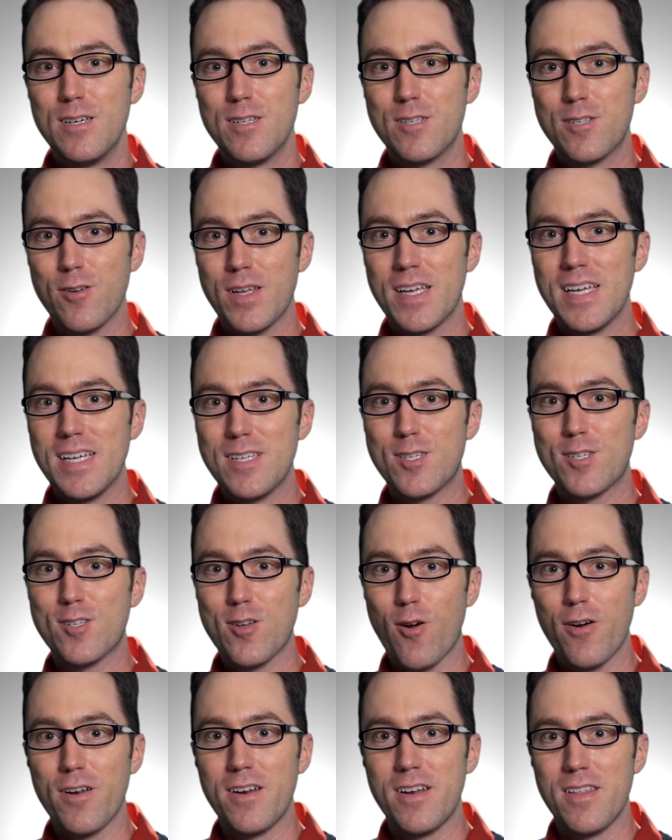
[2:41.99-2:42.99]
So to get
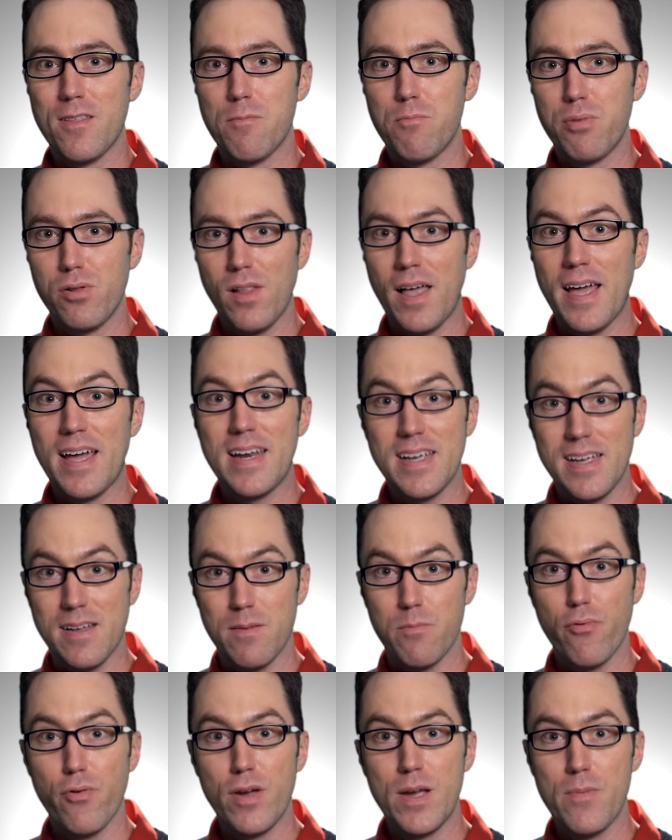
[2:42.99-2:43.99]
started in the planning
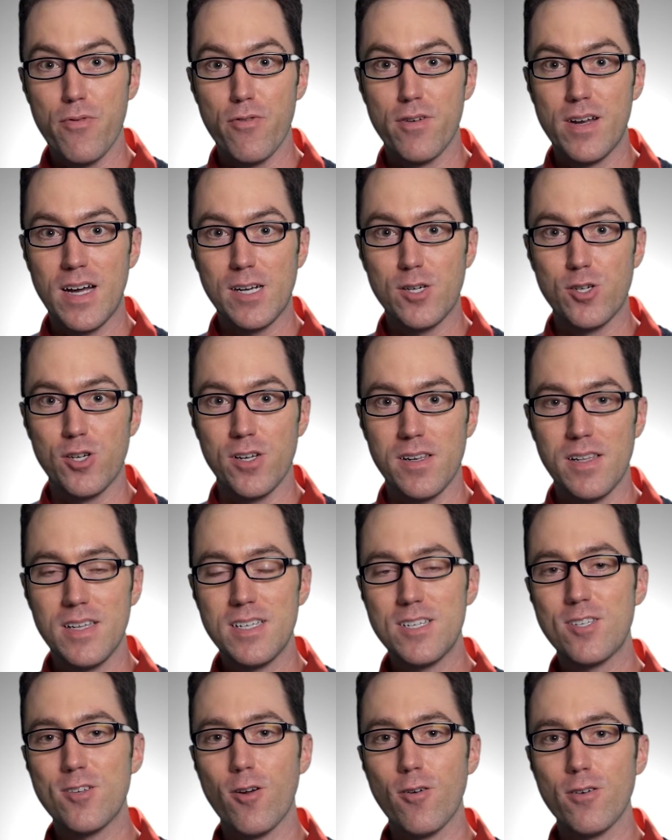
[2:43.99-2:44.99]
and pre-production,
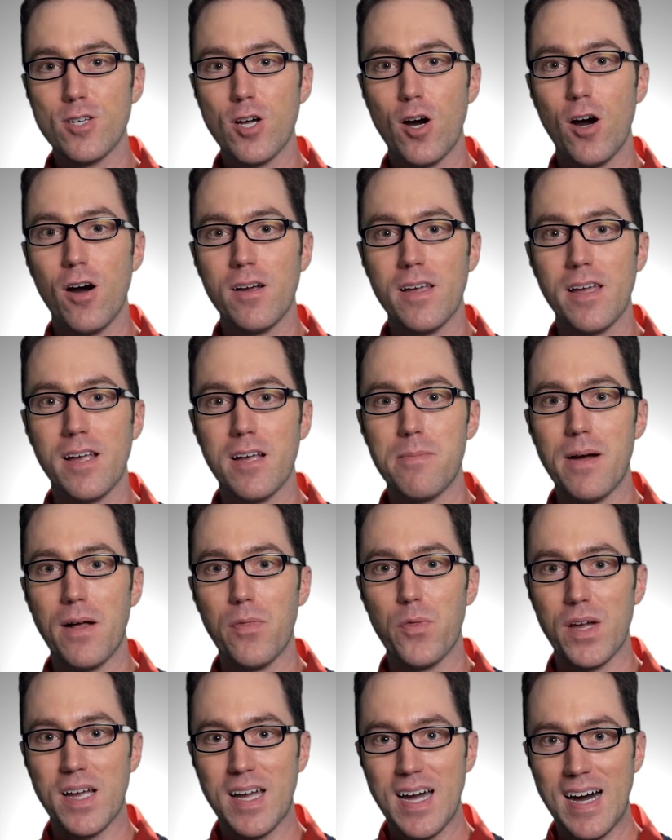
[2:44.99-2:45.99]
let's start talking
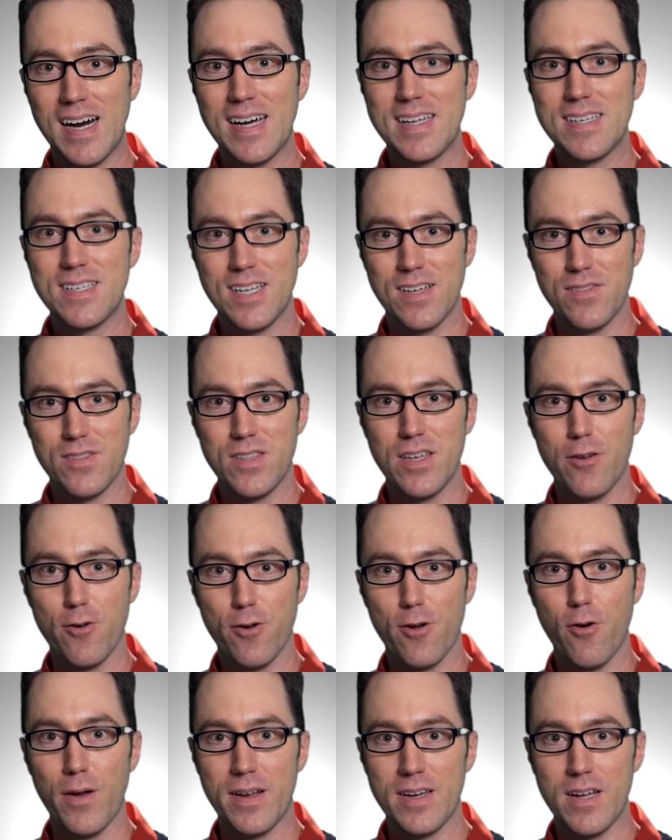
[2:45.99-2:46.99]
about the content that
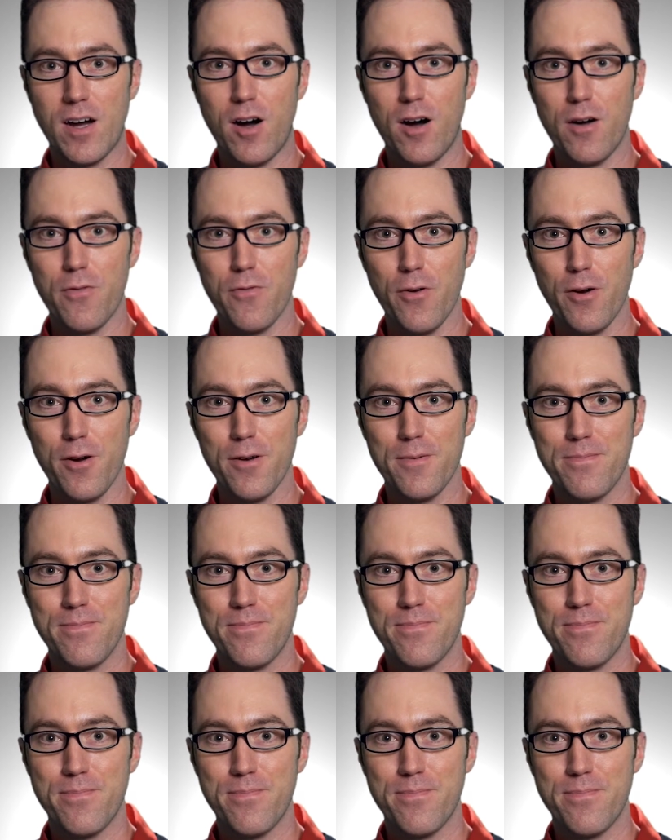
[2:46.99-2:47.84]
you're going to offer.